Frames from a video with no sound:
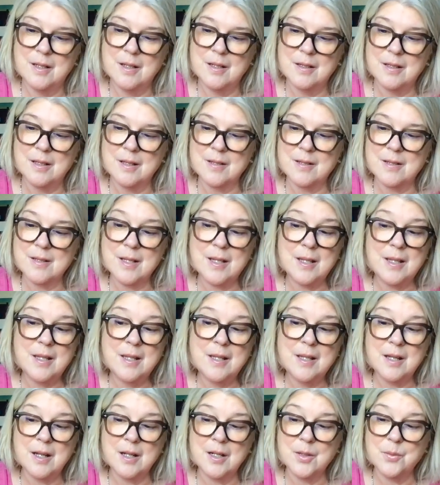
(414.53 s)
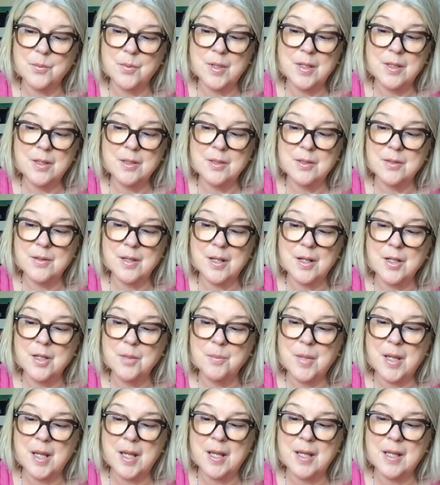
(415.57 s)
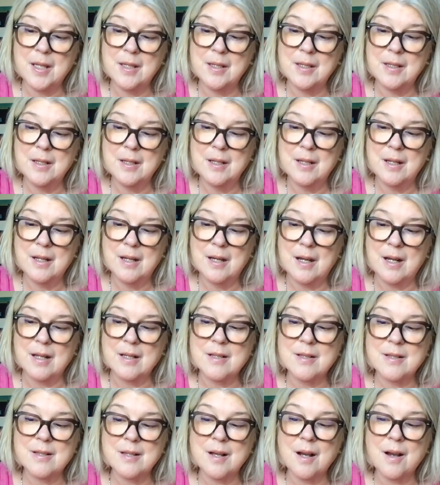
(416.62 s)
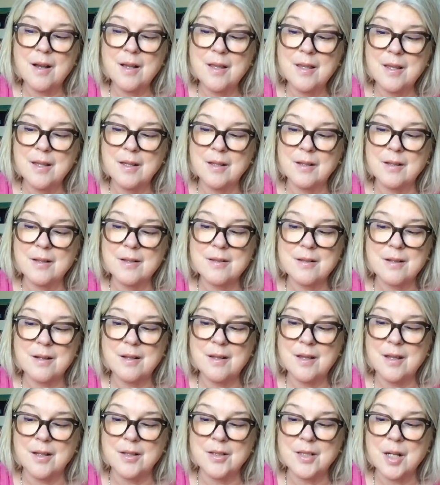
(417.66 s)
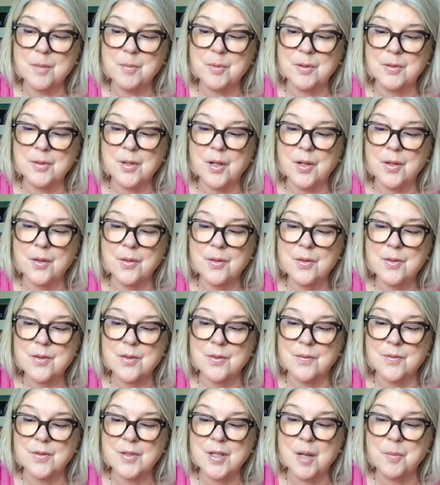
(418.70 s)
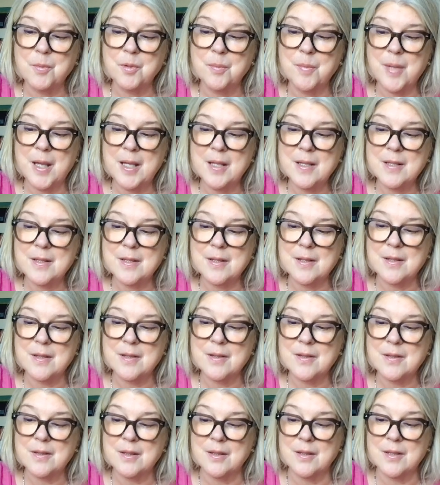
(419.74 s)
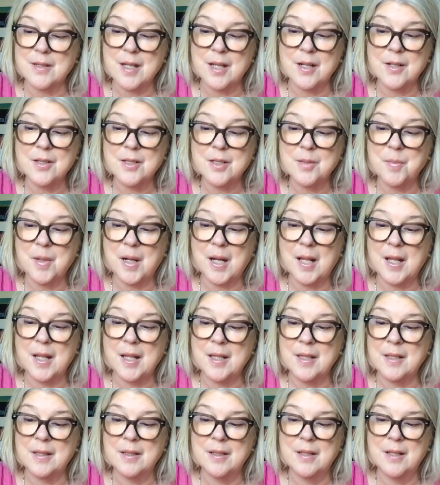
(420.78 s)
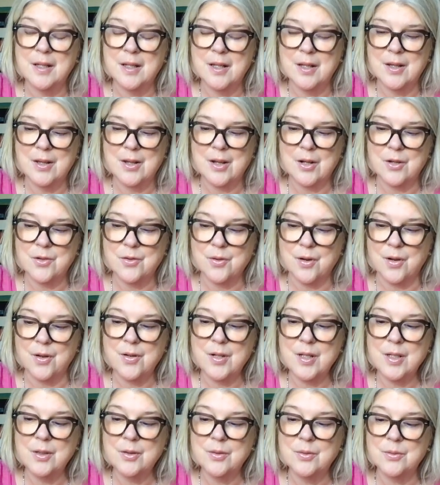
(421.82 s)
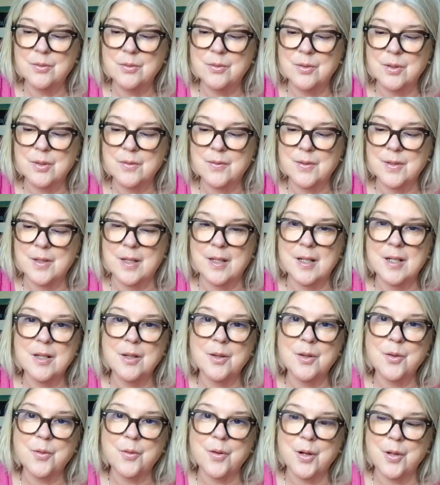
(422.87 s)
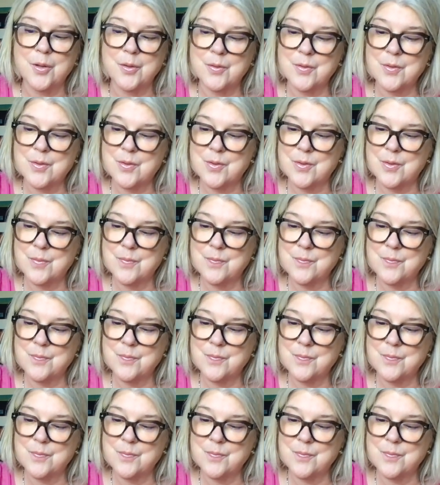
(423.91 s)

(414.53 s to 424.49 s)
The sea and wind do then obey, and sighing double notes of double basses, content to play a droning chord for the little throats.